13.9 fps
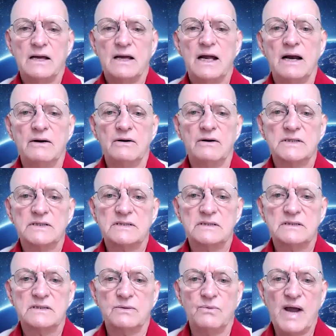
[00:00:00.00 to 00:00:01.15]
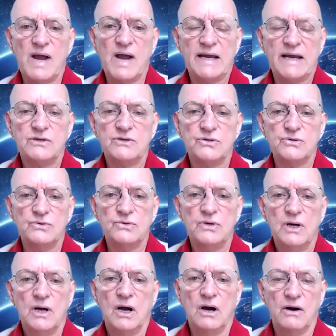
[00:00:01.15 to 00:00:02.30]
heralds the way to,
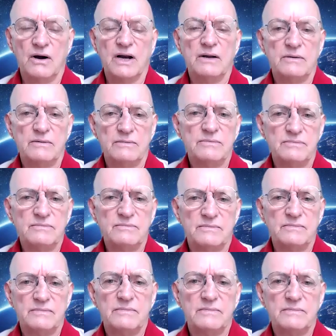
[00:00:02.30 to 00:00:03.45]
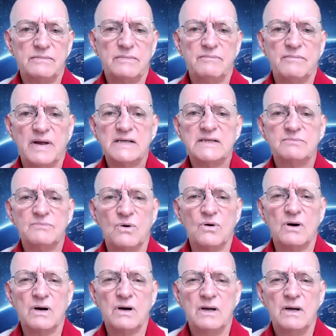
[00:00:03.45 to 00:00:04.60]
or makes
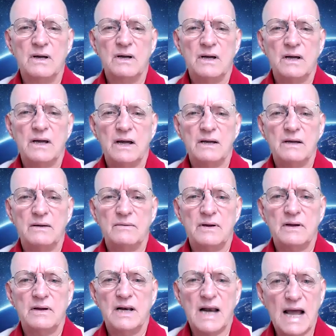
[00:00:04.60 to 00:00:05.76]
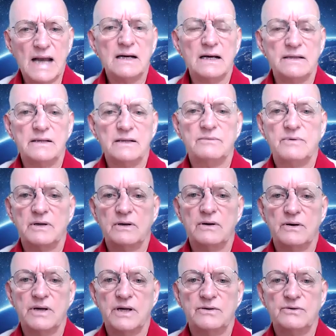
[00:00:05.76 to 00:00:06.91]
more likely that we are
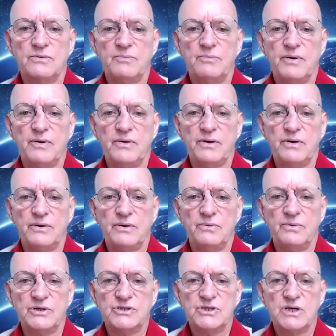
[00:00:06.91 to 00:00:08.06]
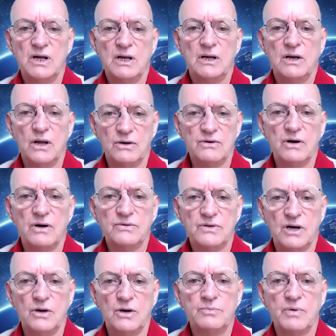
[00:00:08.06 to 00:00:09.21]
going into a period in which low growth and
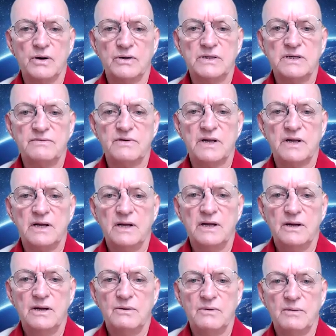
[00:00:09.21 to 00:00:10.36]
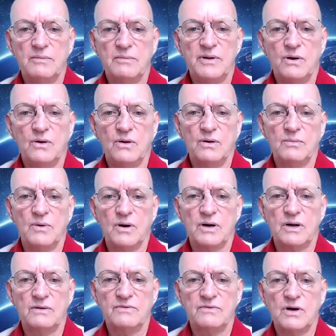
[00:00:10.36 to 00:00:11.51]
low productivity will be the
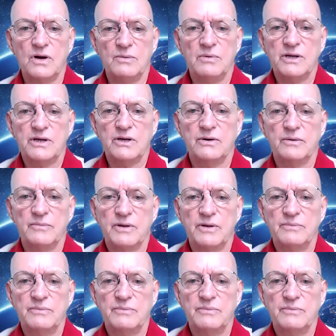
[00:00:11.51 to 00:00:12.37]
hallmark of the global economy.